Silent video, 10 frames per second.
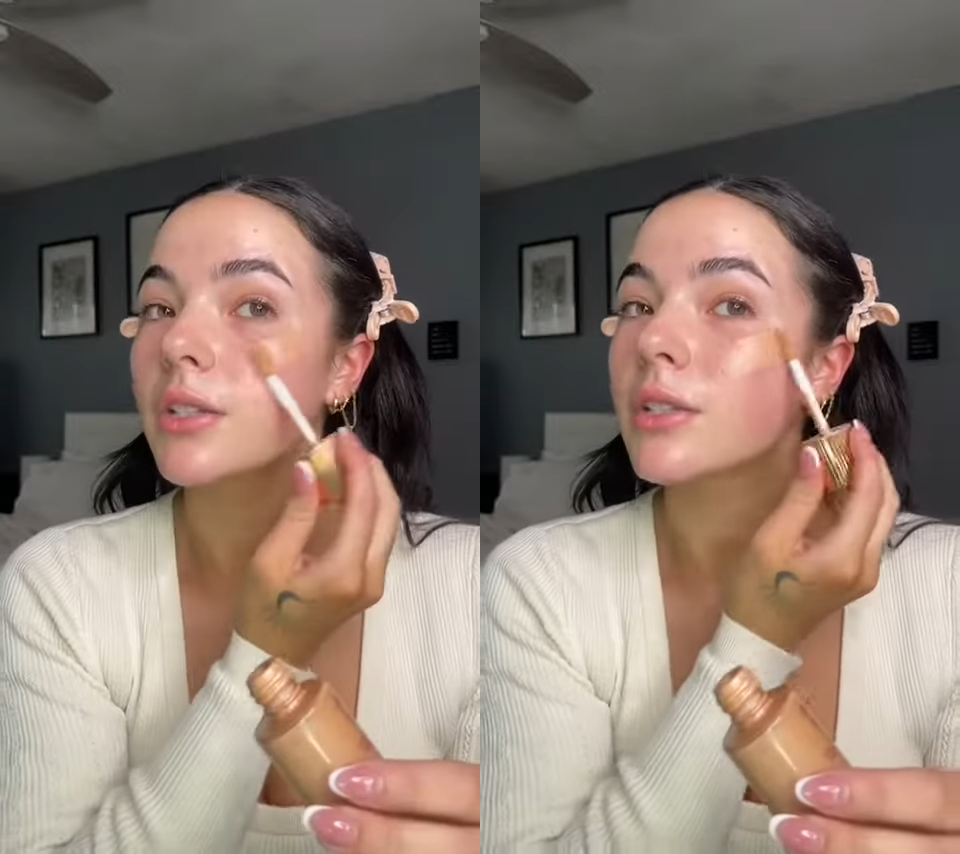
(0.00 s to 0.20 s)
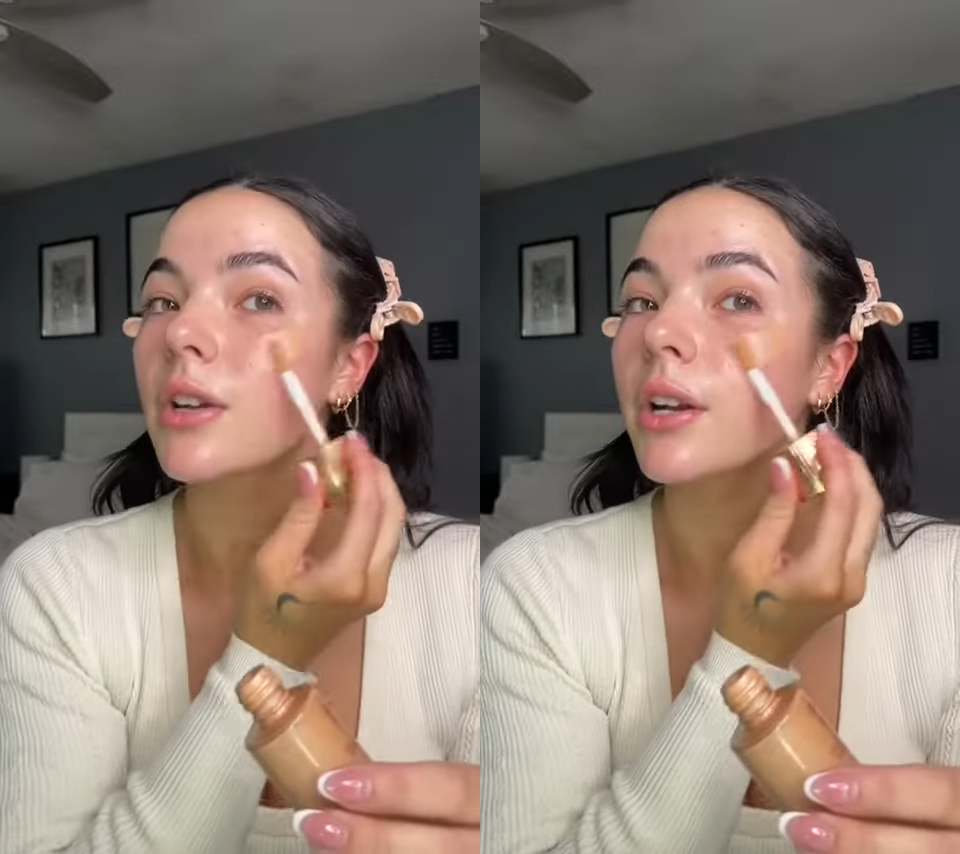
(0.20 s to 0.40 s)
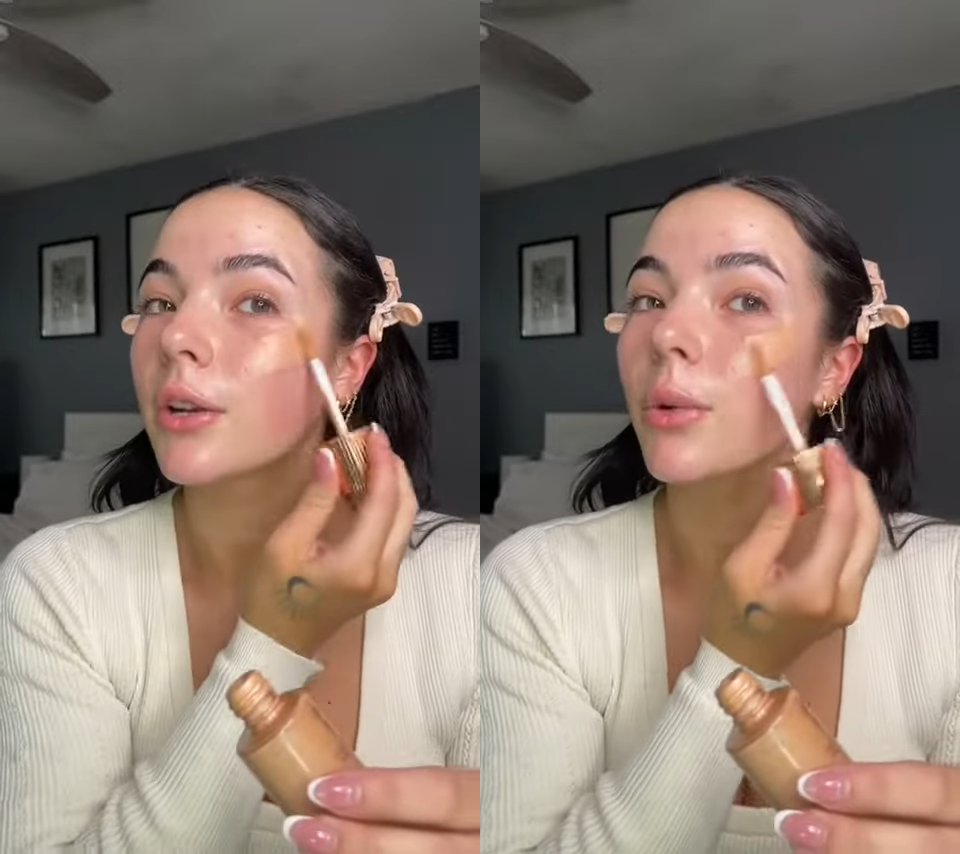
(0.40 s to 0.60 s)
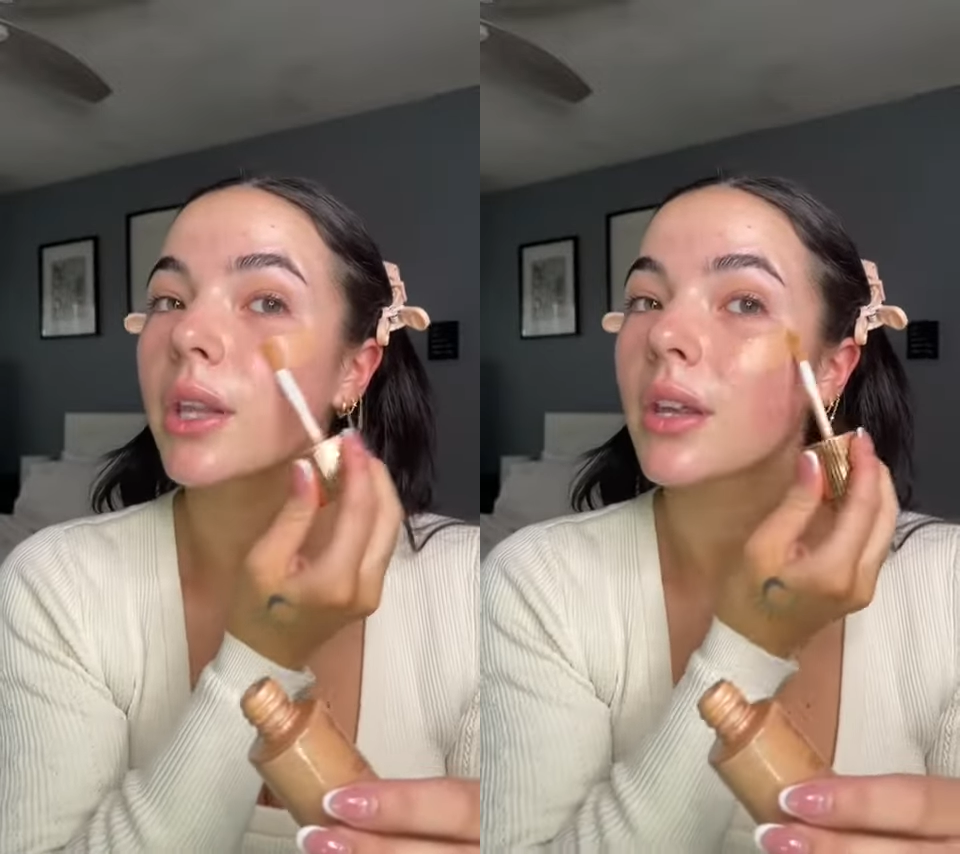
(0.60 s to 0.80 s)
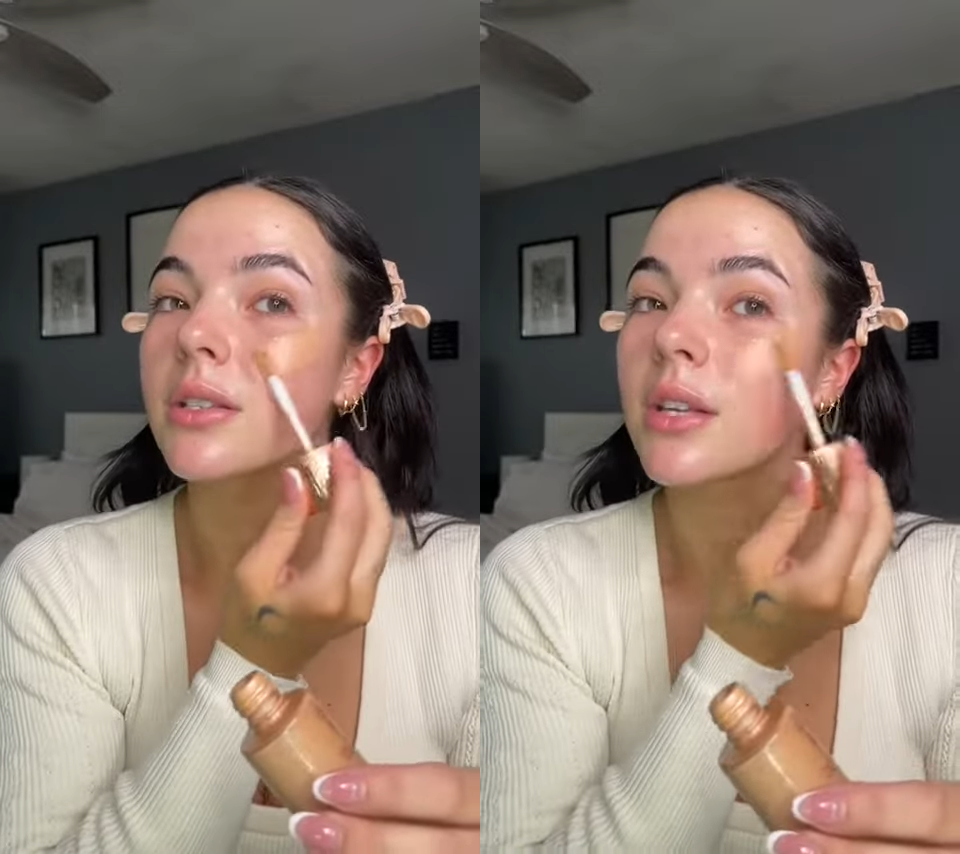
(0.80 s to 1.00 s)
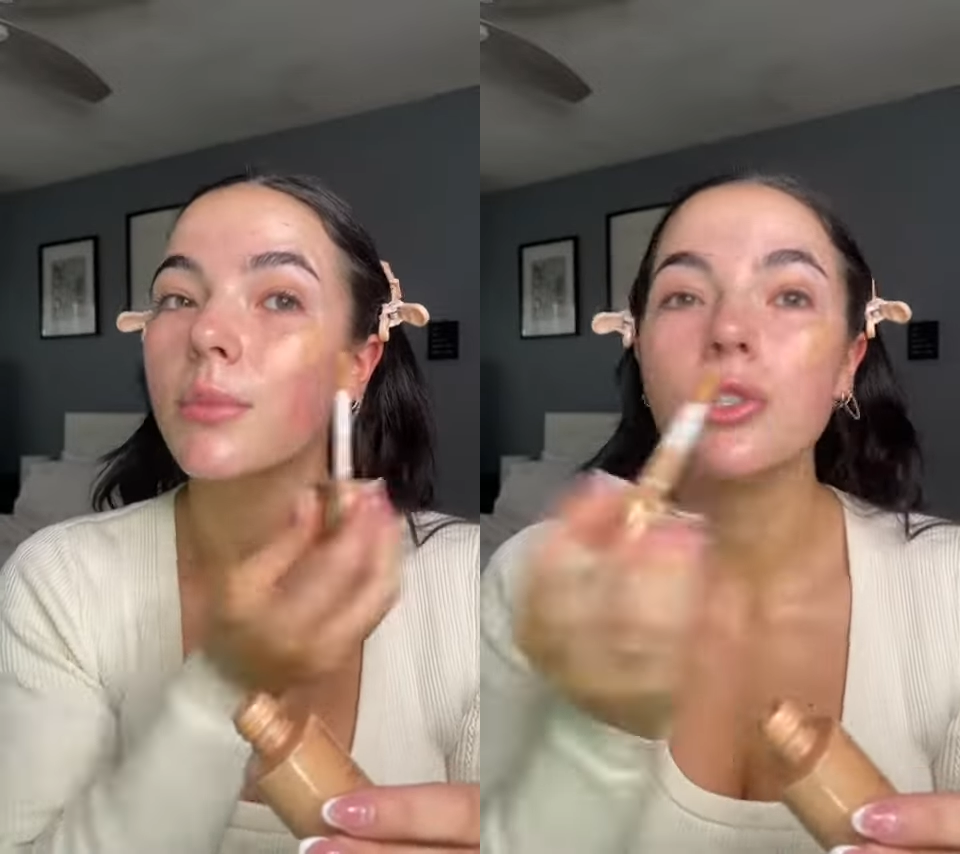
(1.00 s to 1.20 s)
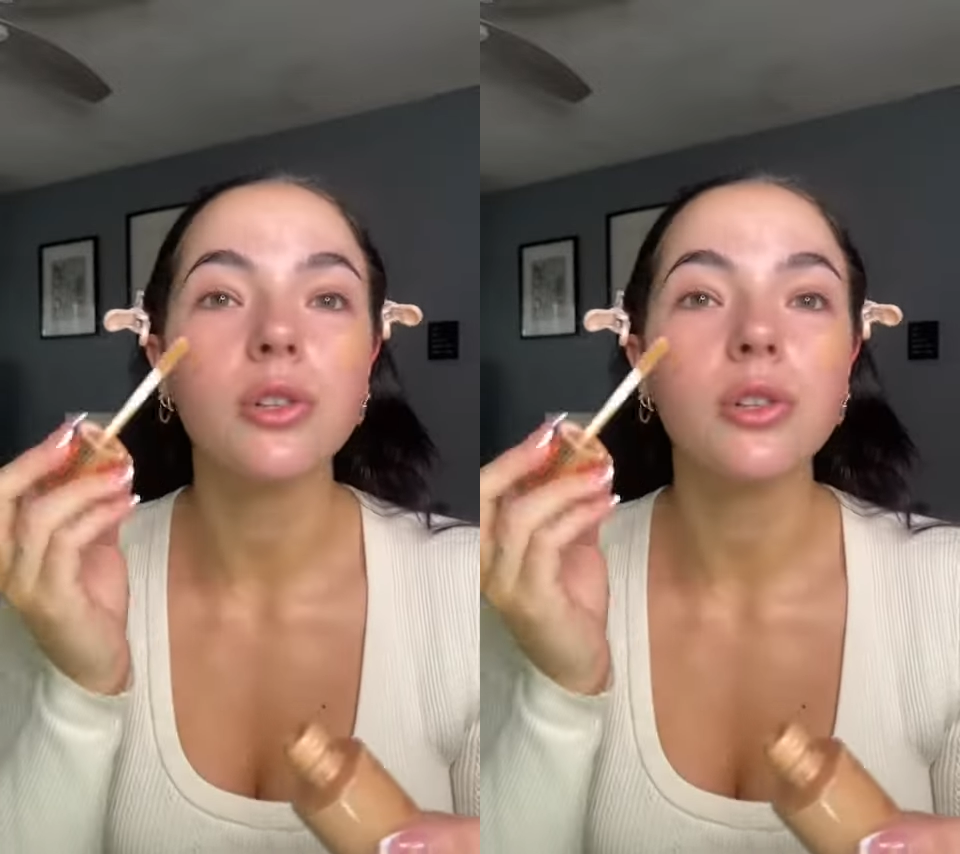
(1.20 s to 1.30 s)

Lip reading: Starting with some